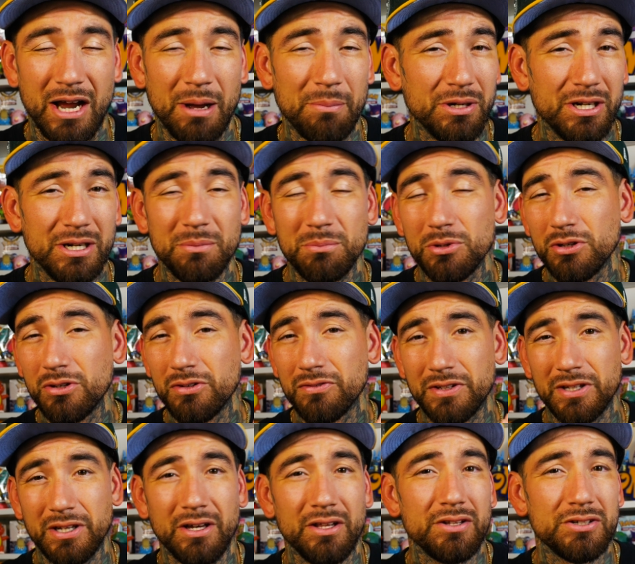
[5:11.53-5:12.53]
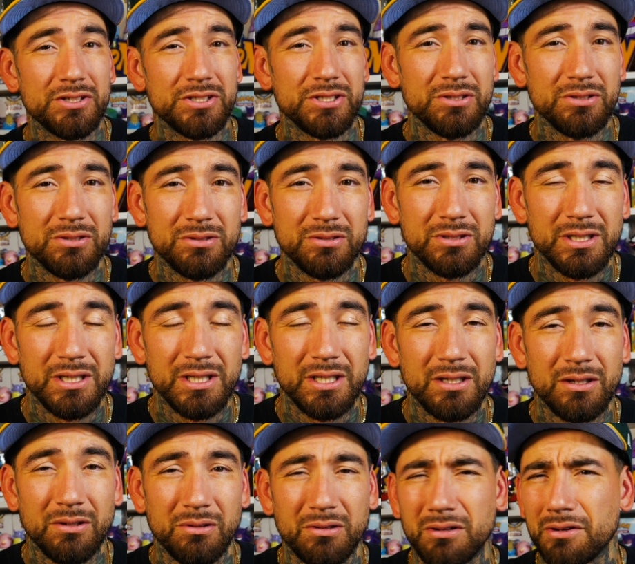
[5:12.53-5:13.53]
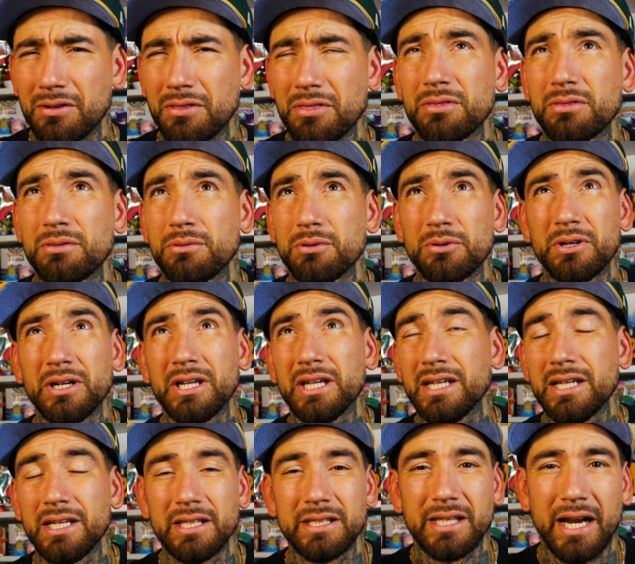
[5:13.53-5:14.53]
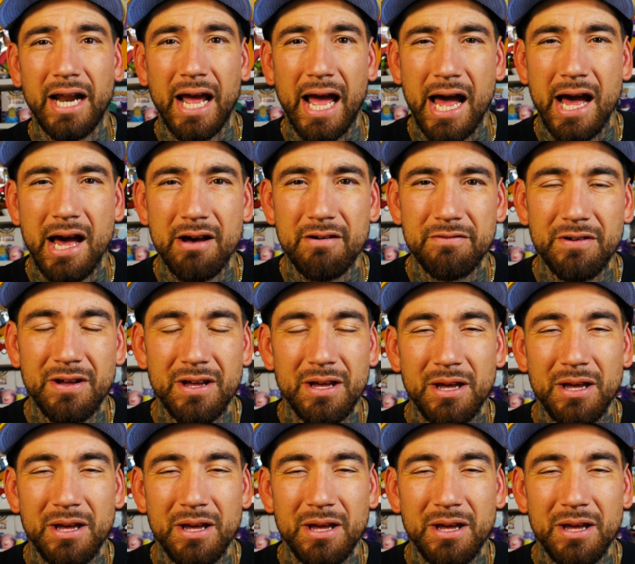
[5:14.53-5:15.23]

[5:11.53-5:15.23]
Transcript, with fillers: I'm gonna move the other two or three that I have